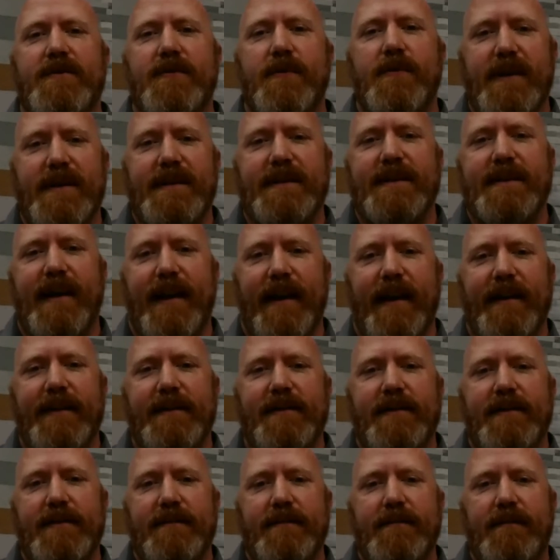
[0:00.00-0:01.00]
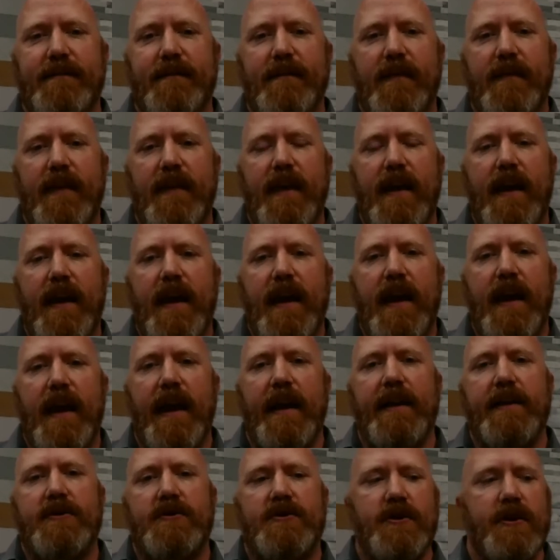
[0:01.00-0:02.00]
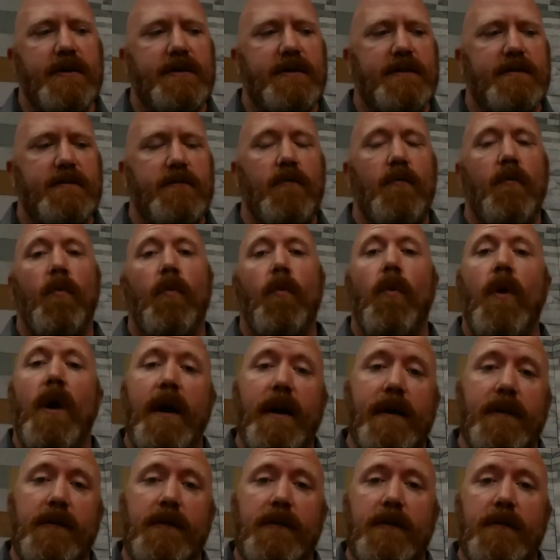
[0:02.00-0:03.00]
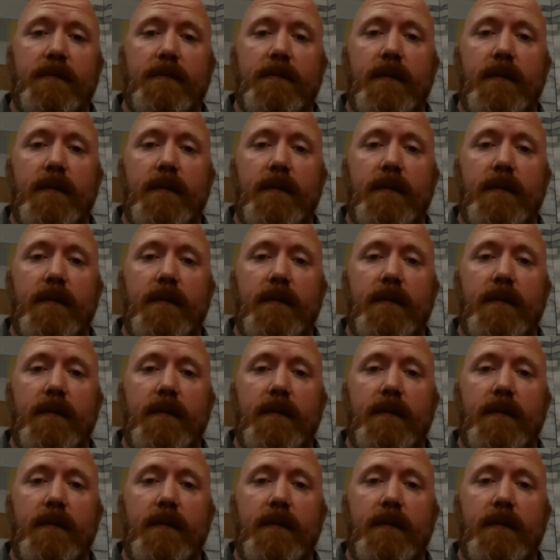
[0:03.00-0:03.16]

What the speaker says: twist ties. And it just was.